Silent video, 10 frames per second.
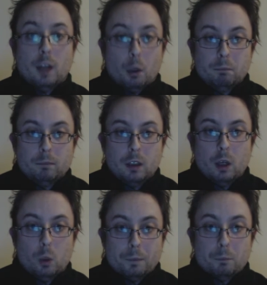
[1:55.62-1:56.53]
Now,
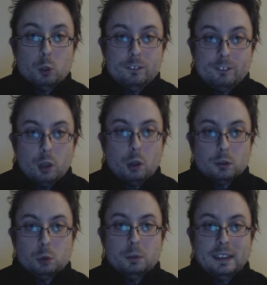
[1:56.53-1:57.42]
we move
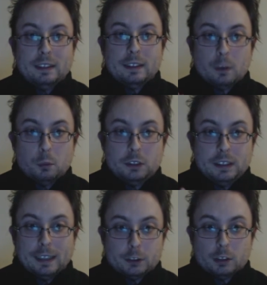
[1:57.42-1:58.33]
on to the
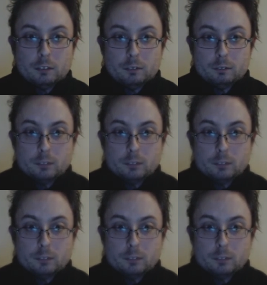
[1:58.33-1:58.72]
negotiation.